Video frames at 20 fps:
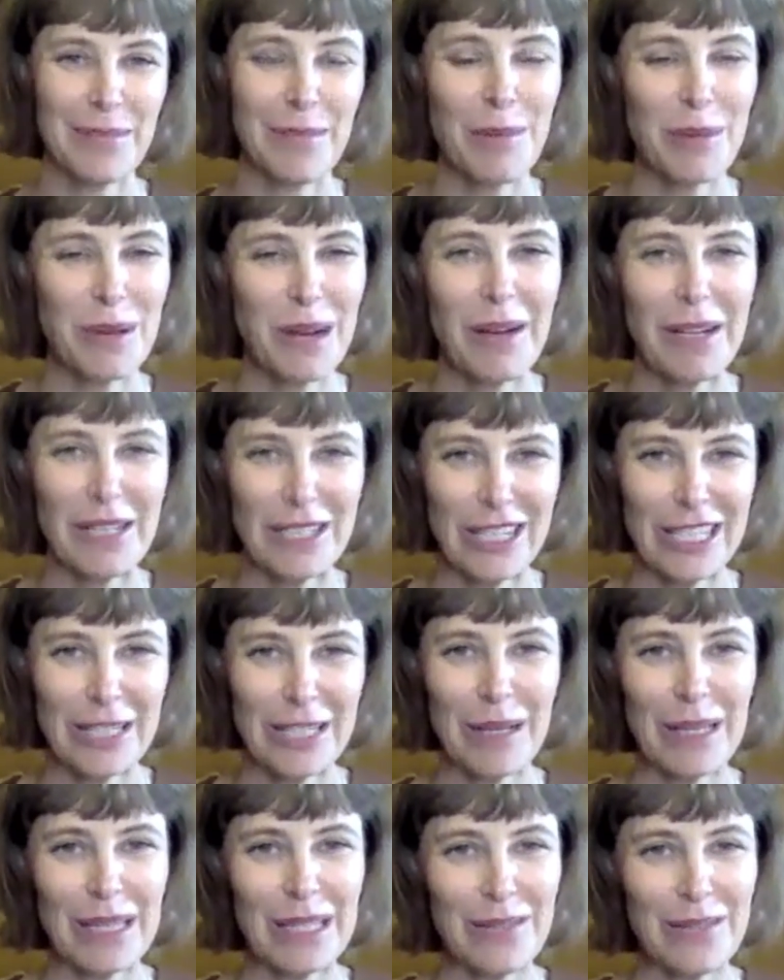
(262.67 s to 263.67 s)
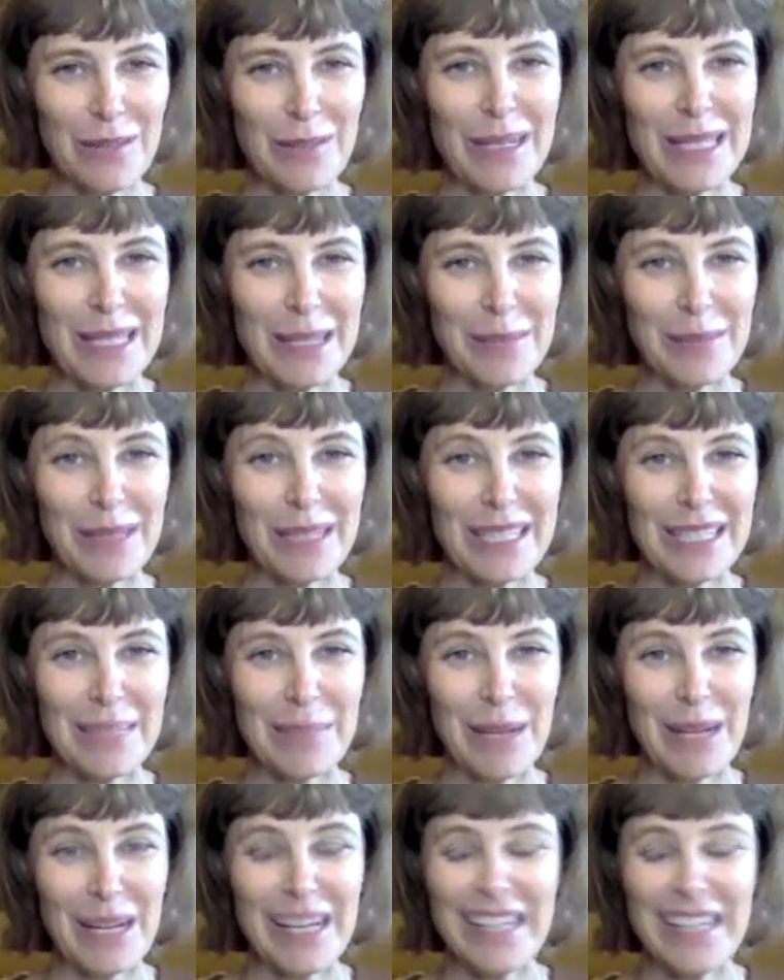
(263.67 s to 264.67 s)
Remember how I talked about leaving my siblings
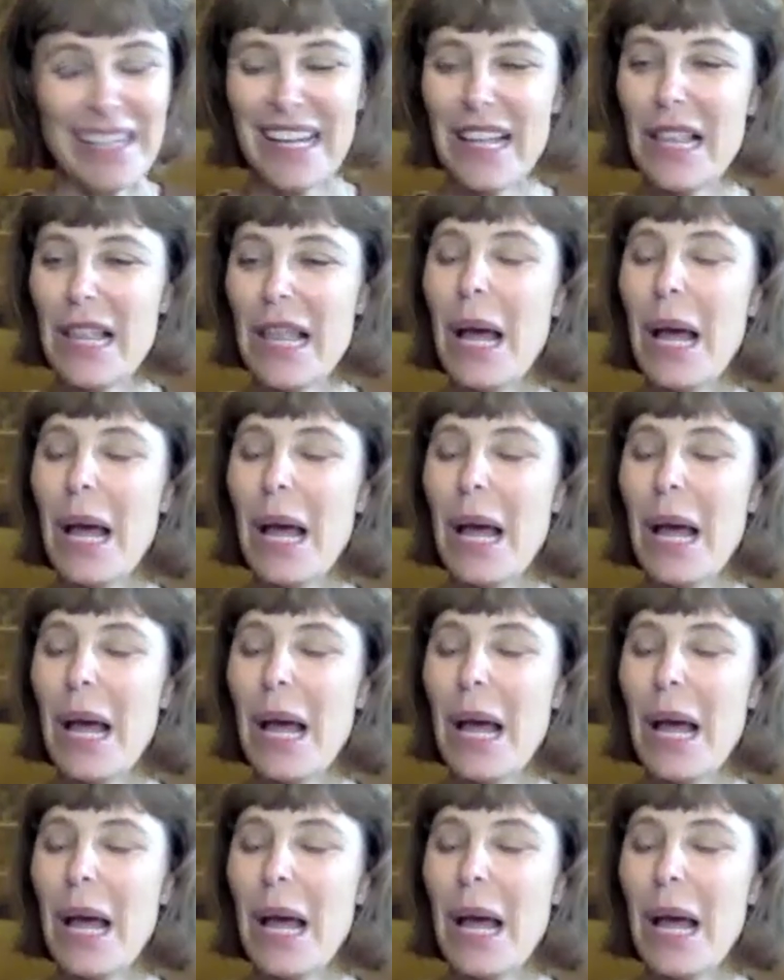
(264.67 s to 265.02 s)
behind?